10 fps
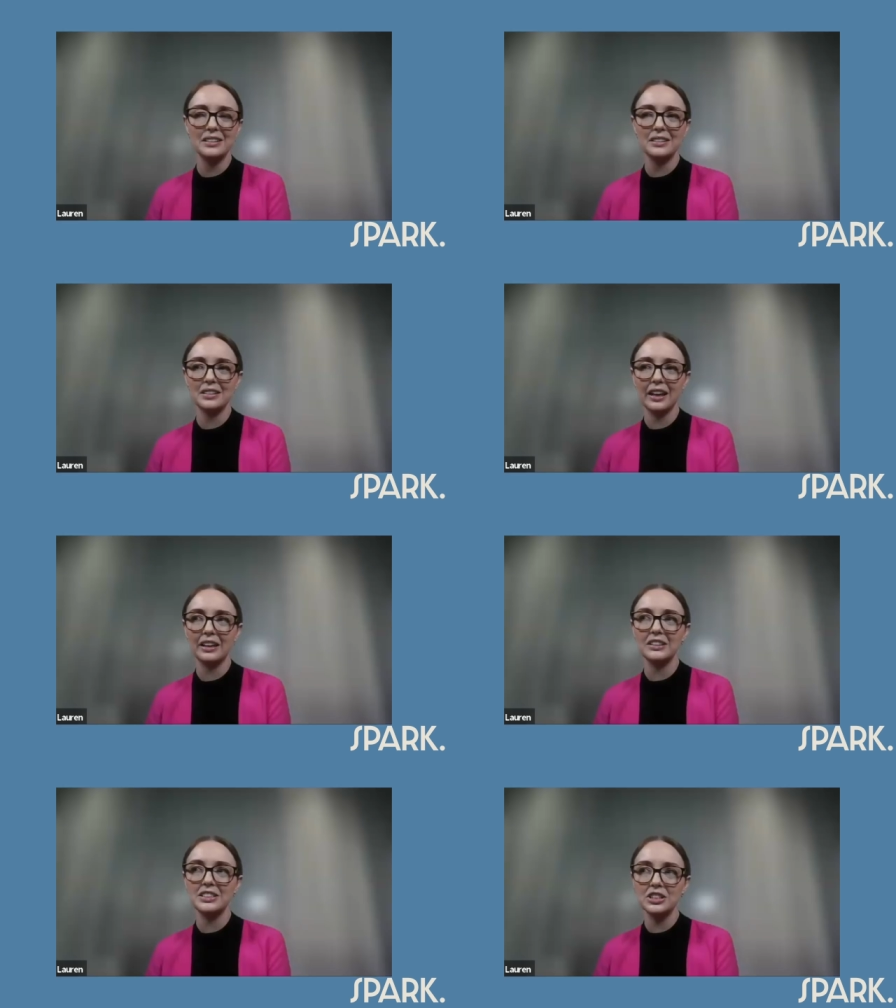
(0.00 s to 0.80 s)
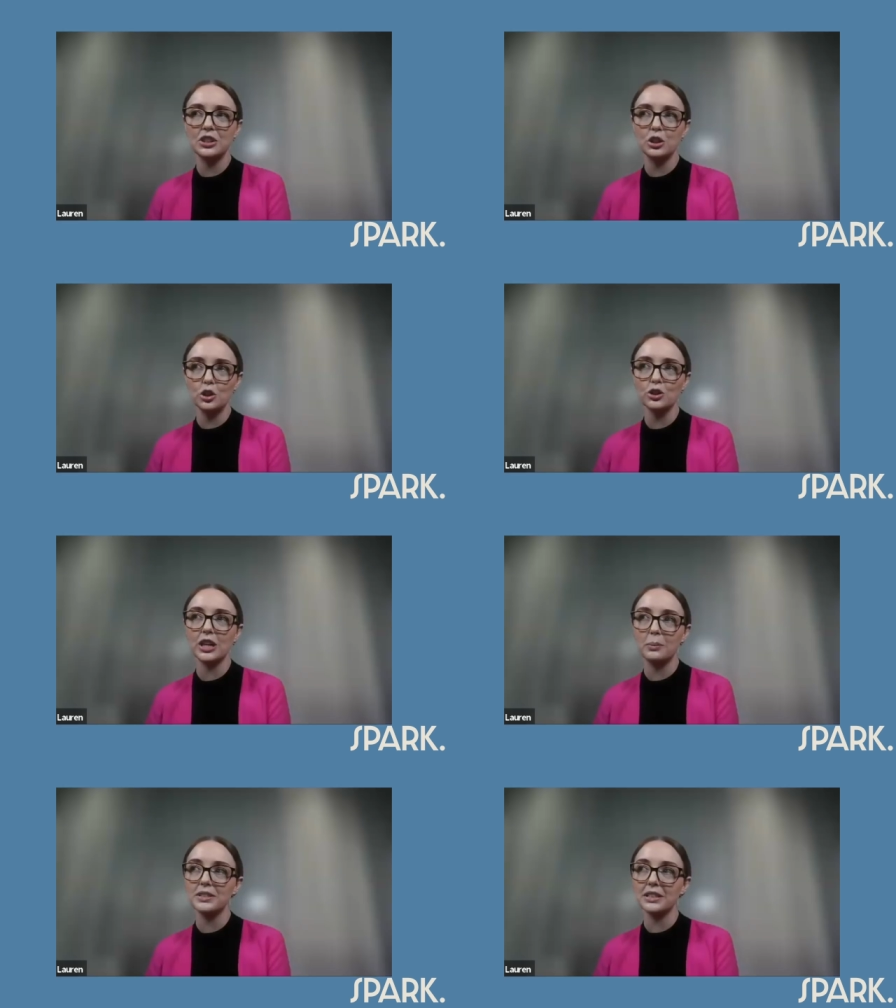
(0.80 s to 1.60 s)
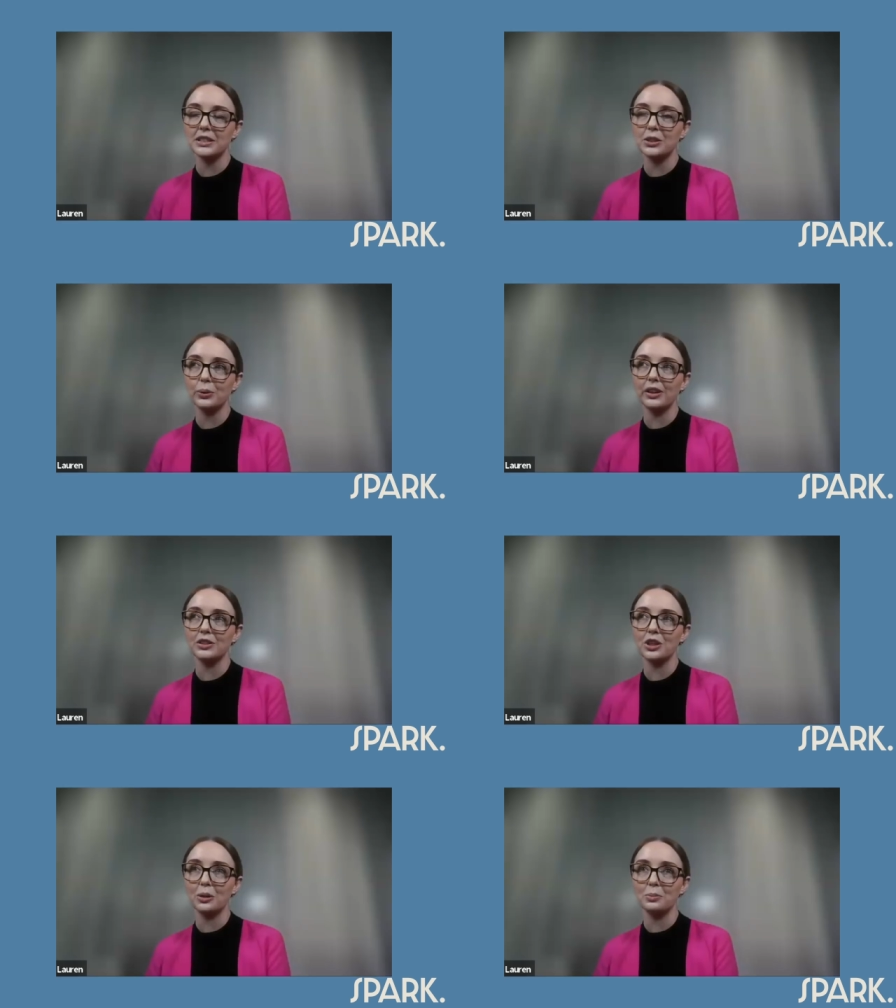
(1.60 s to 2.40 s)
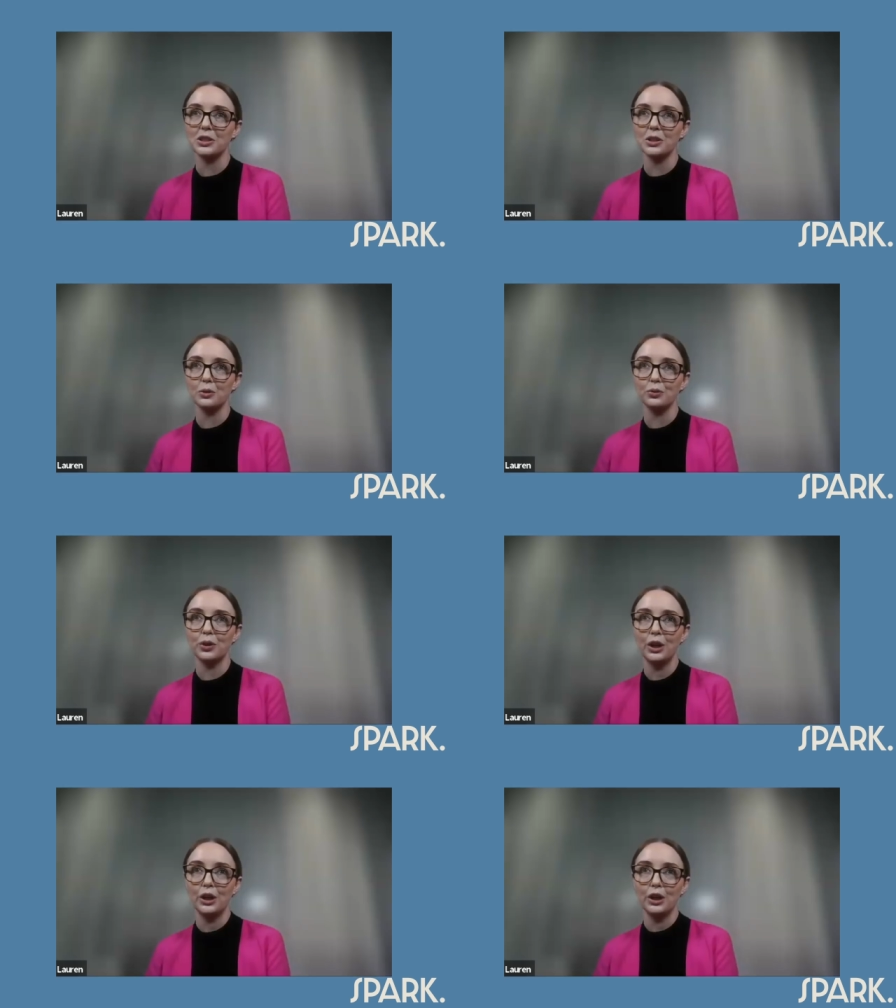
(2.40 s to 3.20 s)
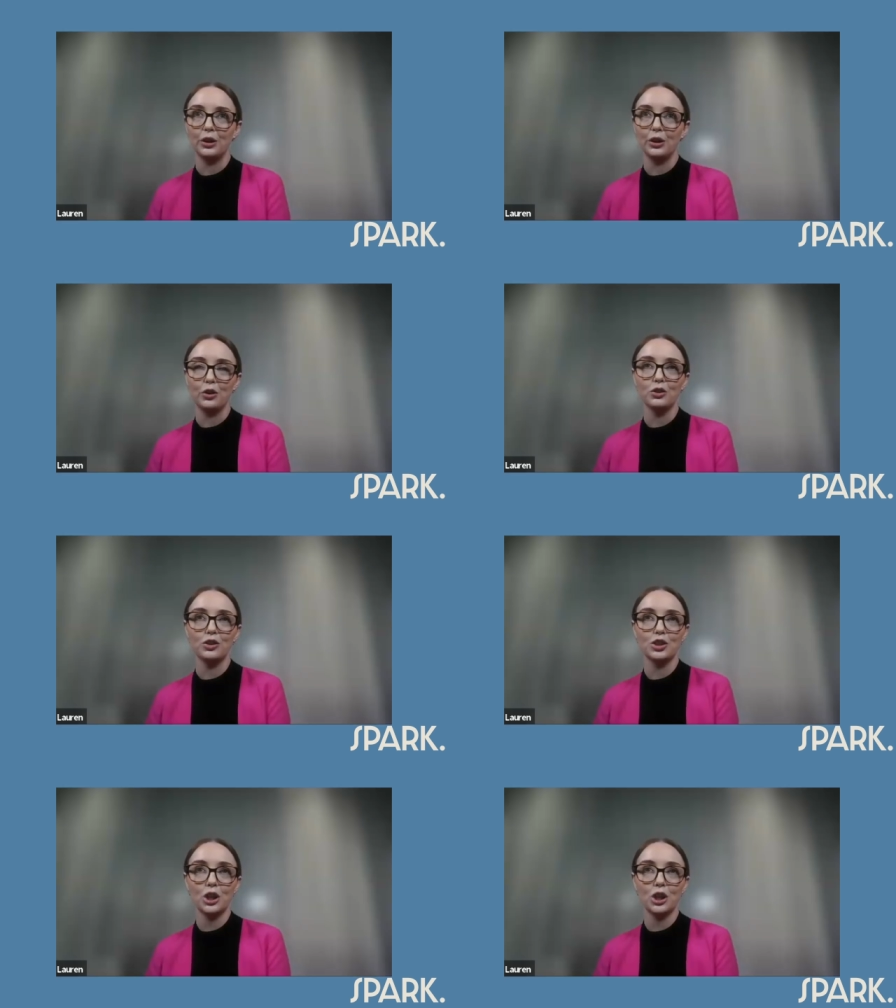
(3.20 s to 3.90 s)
and, like consistent use comes into it in terms of, you know, you're